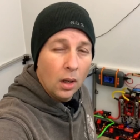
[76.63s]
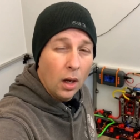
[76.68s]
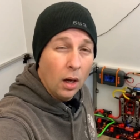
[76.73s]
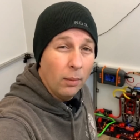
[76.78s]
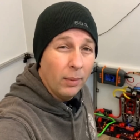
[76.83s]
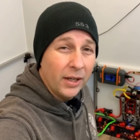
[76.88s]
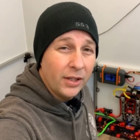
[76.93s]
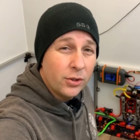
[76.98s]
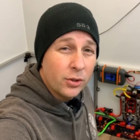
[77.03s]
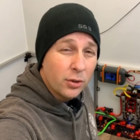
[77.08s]

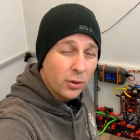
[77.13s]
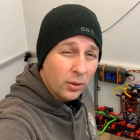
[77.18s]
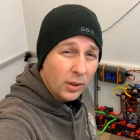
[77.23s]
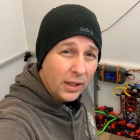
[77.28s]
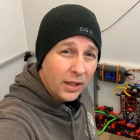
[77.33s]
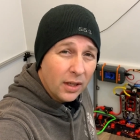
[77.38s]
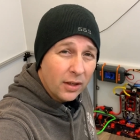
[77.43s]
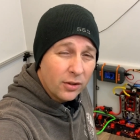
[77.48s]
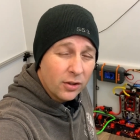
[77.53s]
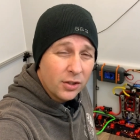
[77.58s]
If I
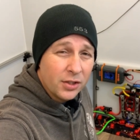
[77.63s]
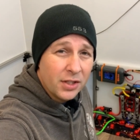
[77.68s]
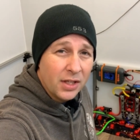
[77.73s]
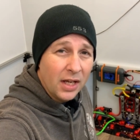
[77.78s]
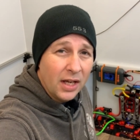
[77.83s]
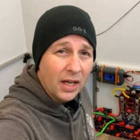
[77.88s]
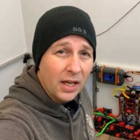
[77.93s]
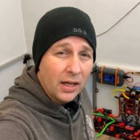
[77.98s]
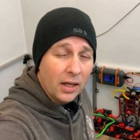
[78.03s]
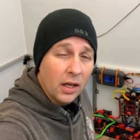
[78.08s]
truly
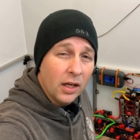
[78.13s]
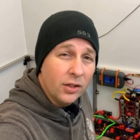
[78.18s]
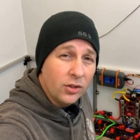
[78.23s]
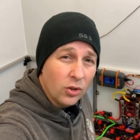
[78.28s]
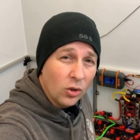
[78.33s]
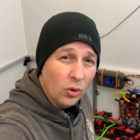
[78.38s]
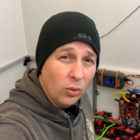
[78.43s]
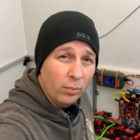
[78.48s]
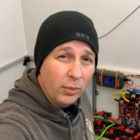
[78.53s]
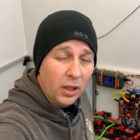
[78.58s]
understand, I
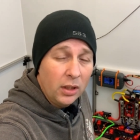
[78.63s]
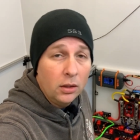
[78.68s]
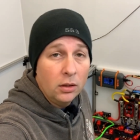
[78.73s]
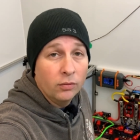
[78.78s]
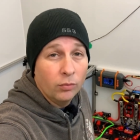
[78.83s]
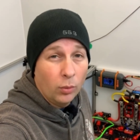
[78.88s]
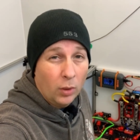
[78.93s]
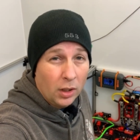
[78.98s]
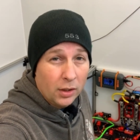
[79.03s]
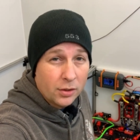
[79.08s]
don't mean
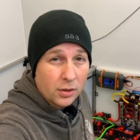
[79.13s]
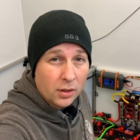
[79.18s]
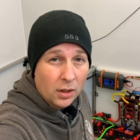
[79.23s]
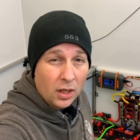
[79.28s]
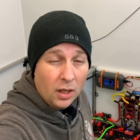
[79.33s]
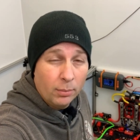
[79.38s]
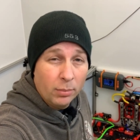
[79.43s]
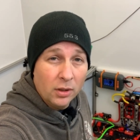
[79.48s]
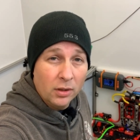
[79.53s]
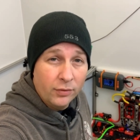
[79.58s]
you've watched a
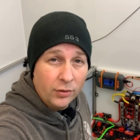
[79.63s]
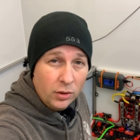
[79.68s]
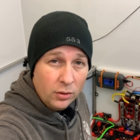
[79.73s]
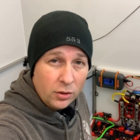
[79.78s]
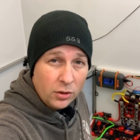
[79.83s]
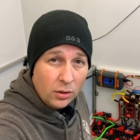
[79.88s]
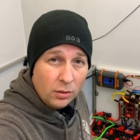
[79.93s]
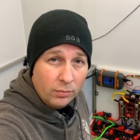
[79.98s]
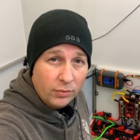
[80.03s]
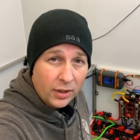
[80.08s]
couple of
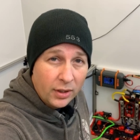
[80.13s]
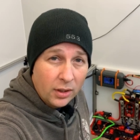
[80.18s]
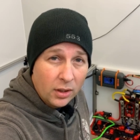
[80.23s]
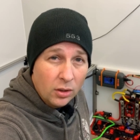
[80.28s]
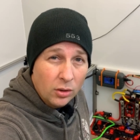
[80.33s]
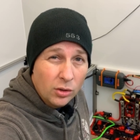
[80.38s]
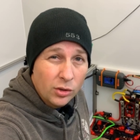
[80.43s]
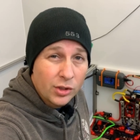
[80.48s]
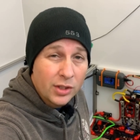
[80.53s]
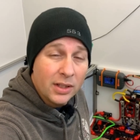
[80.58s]
YouTube
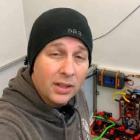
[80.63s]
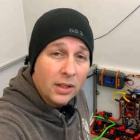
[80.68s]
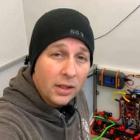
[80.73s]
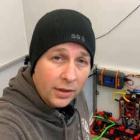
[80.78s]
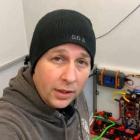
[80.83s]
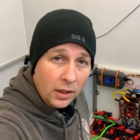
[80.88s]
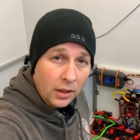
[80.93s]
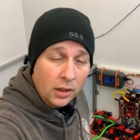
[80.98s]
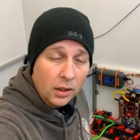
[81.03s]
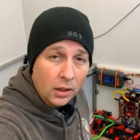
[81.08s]
videos and you
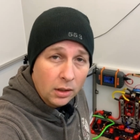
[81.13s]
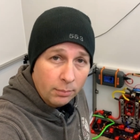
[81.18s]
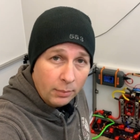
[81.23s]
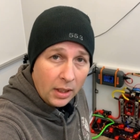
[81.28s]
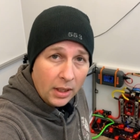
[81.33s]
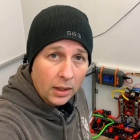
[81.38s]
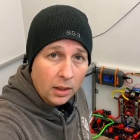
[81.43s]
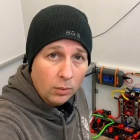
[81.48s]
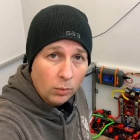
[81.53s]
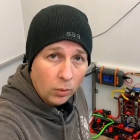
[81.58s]
think you can
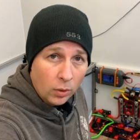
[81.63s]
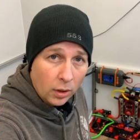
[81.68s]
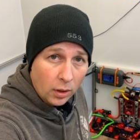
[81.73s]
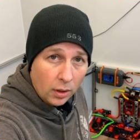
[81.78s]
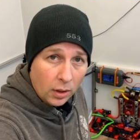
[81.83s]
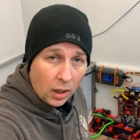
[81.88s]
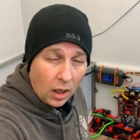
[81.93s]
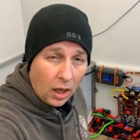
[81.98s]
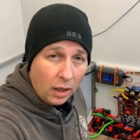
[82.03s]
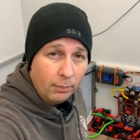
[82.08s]
make it
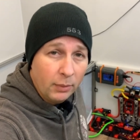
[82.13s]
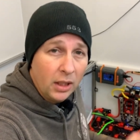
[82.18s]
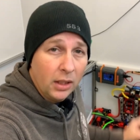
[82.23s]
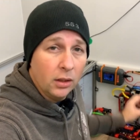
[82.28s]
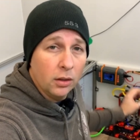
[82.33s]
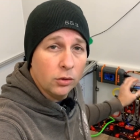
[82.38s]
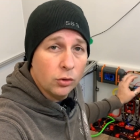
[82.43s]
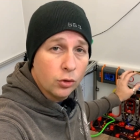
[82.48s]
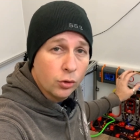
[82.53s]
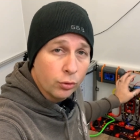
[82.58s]
work. I
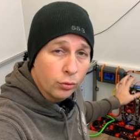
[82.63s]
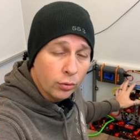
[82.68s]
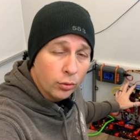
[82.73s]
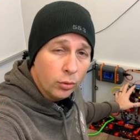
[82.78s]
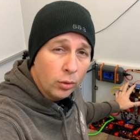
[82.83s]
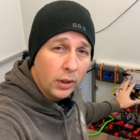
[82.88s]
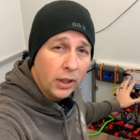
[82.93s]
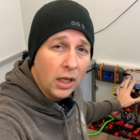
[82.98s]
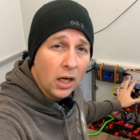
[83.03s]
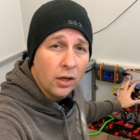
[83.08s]
mean
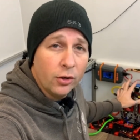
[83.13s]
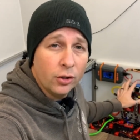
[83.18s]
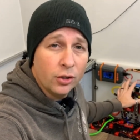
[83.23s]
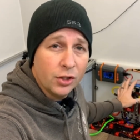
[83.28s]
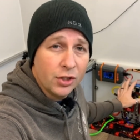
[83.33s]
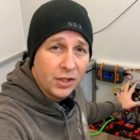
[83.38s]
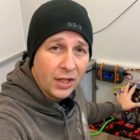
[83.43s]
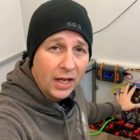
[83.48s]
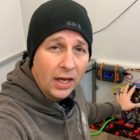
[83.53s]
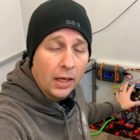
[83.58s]
truly
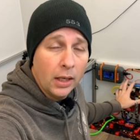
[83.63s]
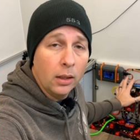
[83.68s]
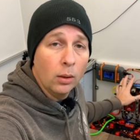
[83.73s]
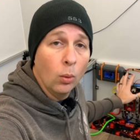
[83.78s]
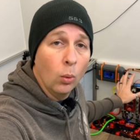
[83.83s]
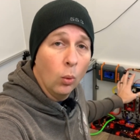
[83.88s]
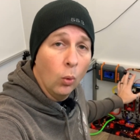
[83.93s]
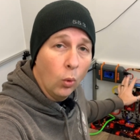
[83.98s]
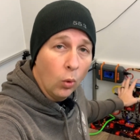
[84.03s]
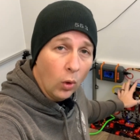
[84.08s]

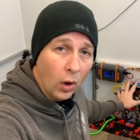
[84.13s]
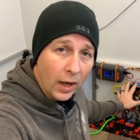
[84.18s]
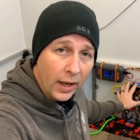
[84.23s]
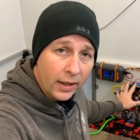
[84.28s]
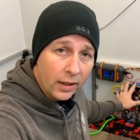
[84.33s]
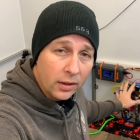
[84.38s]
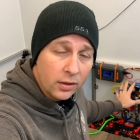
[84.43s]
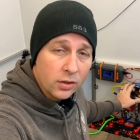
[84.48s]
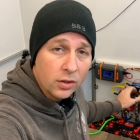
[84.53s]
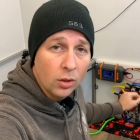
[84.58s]
understand
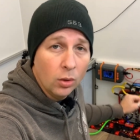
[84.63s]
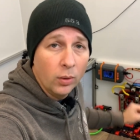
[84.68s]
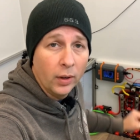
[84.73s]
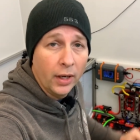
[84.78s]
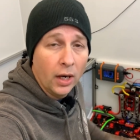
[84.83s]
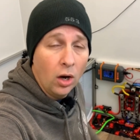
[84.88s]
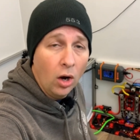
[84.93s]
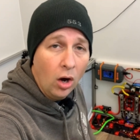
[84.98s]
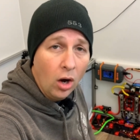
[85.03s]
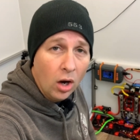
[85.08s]
what is
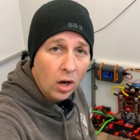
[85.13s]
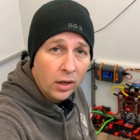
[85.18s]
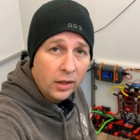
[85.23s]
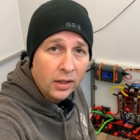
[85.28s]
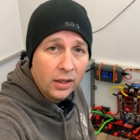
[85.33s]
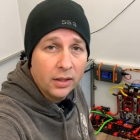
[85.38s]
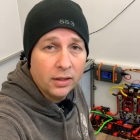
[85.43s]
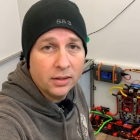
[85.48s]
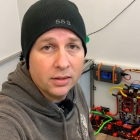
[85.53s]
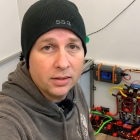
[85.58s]
going on
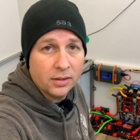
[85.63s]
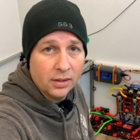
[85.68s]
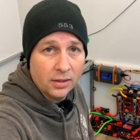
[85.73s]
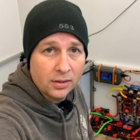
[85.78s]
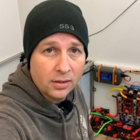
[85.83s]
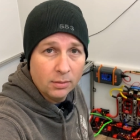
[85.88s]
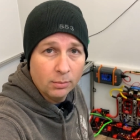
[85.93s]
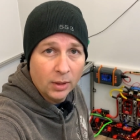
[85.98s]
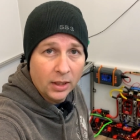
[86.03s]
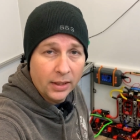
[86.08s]
in a
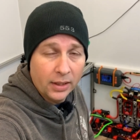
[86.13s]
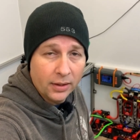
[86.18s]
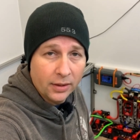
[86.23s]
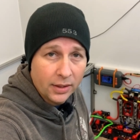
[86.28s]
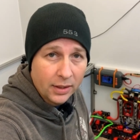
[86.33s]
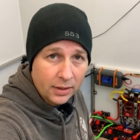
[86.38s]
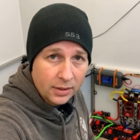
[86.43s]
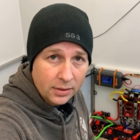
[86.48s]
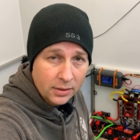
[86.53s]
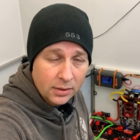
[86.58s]
system like
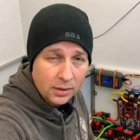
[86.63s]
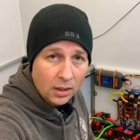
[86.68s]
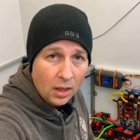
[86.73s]
this.